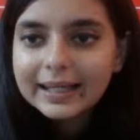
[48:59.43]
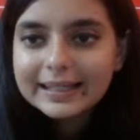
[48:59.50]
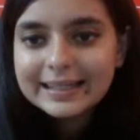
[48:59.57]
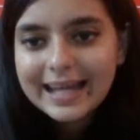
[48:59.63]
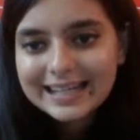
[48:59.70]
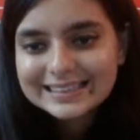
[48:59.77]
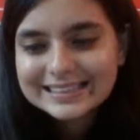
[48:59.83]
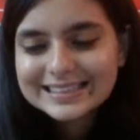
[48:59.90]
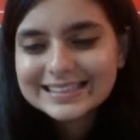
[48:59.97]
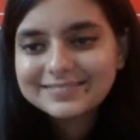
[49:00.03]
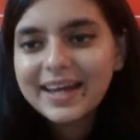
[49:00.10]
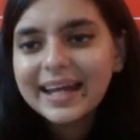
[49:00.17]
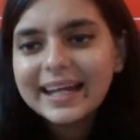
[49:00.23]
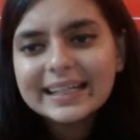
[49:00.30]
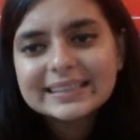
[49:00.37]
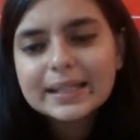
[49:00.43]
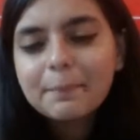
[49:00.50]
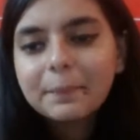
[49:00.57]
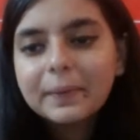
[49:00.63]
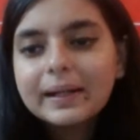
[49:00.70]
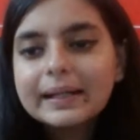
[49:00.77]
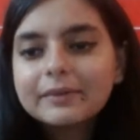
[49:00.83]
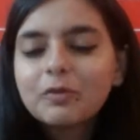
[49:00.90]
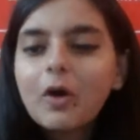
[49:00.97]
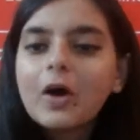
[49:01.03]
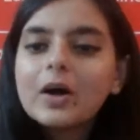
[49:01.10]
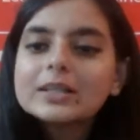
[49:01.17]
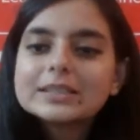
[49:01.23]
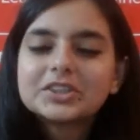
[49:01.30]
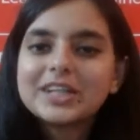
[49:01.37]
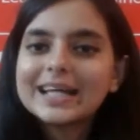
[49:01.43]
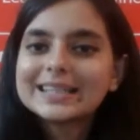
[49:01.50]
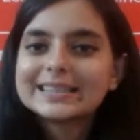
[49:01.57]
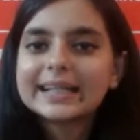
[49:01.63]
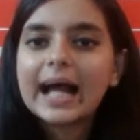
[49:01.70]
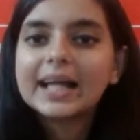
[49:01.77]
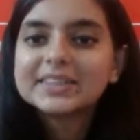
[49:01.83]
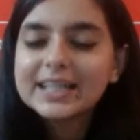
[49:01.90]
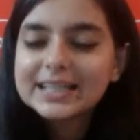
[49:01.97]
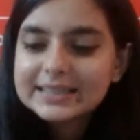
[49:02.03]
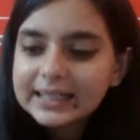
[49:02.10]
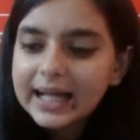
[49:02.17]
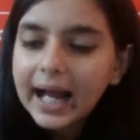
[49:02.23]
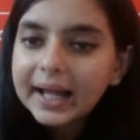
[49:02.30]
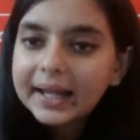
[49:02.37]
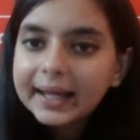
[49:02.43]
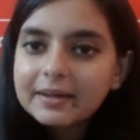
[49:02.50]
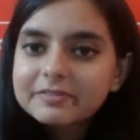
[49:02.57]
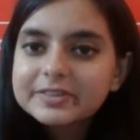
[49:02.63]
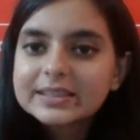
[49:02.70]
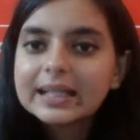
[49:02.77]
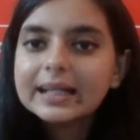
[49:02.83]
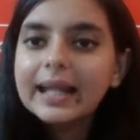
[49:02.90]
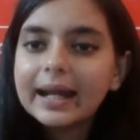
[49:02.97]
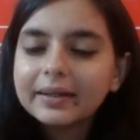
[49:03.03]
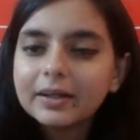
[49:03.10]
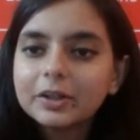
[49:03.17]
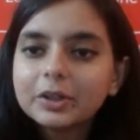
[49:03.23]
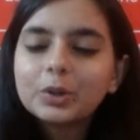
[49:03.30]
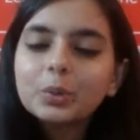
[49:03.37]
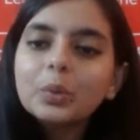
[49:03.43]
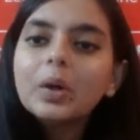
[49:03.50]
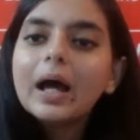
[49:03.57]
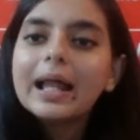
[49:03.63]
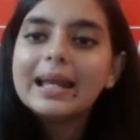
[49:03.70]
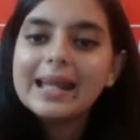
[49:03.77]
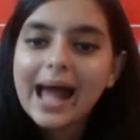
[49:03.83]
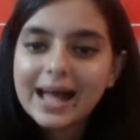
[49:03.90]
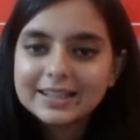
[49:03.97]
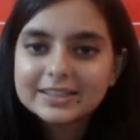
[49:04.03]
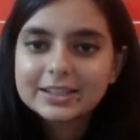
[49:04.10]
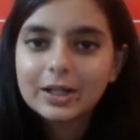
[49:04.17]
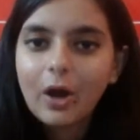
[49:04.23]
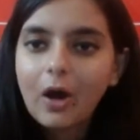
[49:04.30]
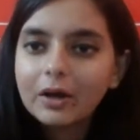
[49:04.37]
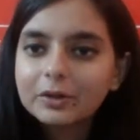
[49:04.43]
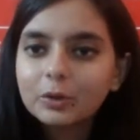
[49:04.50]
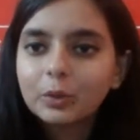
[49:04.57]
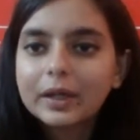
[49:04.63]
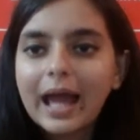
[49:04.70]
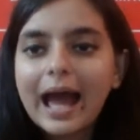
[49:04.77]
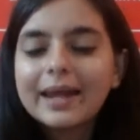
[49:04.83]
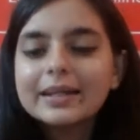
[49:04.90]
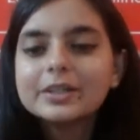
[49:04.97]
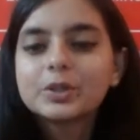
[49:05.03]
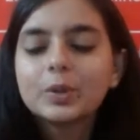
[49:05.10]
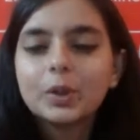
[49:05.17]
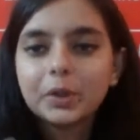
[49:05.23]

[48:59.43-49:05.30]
Yes, very simple. It was Jessica. Jessica gives letter to Lancelot to carry to